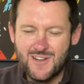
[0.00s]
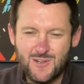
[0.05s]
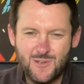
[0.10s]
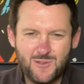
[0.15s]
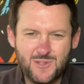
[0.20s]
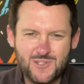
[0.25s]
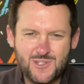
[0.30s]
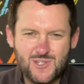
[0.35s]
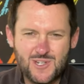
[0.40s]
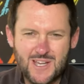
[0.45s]
I
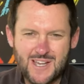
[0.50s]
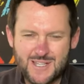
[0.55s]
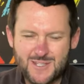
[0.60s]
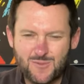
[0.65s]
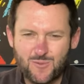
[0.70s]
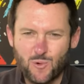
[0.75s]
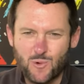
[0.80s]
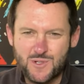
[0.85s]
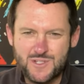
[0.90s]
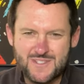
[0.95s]
knew the
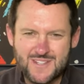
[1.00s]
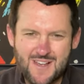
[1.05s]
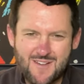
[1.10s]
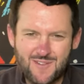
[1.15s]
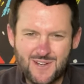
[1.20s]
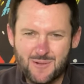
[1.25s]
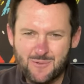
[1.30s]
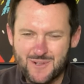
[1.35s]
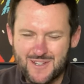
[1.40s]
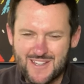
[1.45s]

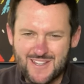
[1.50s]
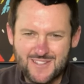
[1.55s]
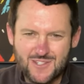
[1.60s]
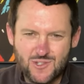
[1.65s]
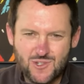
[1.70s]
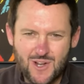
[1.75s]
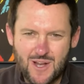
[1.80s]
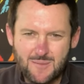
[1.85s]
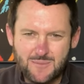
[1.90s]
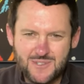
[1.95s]
GX470 would get the
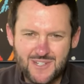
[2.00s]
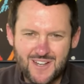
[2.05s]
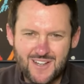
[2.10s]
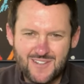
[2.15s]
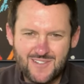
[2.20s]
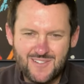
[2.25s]
job done,